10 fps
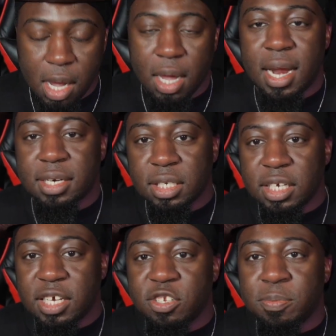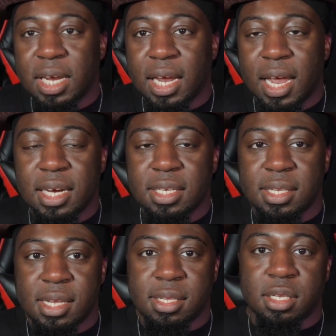It actually gives me a
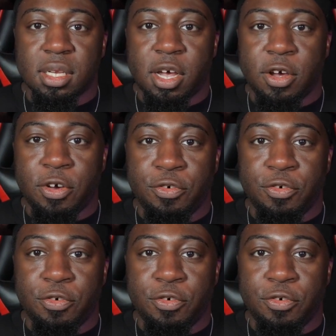sense of